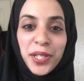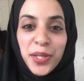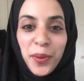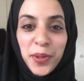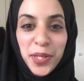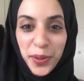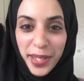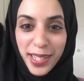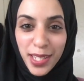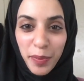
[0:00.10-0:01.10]
School
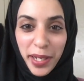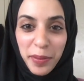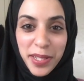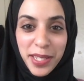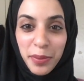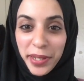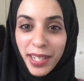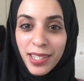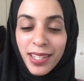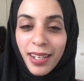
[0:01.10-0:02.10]
students. My name is Sabria
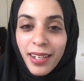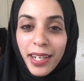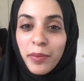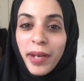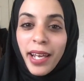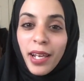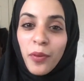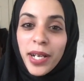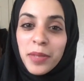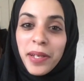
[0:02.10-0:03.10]
Hassan and I am
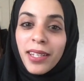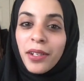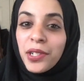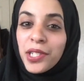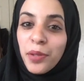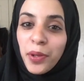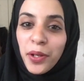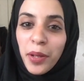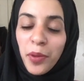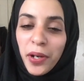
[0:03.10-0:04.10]
AAYSP Literacy
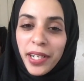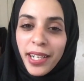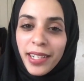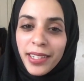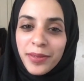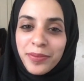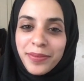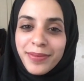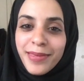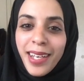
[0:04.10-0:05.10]
Program Coordinator.
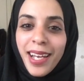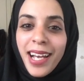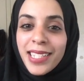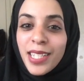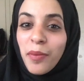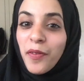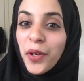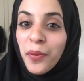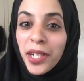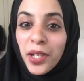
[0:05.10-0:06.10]
Some of you
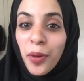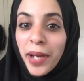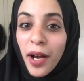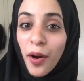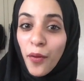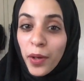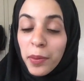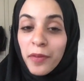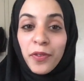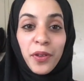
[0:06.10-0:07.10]
already know me at Hoover,
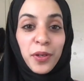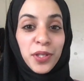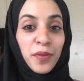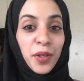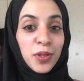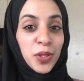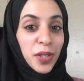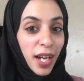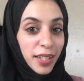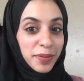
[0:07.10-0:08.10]
but for those of you who do
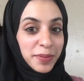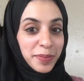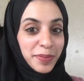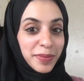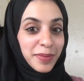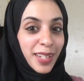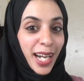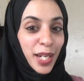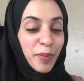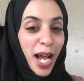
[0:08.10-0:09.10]
not, I
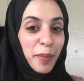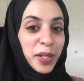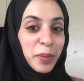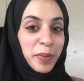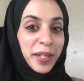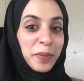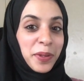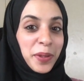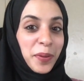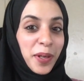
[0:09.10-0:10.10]
am happy to be
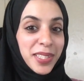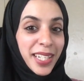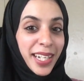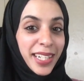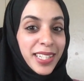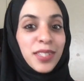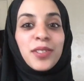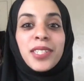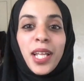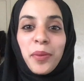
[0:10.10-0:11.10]
with you all today to
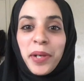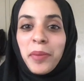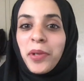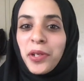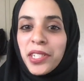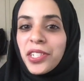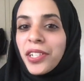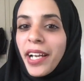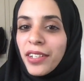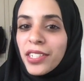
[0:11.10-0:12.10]
celebrate Middle Eastern
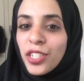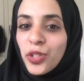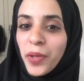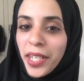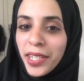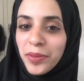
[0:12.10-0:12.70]
Heritage Week.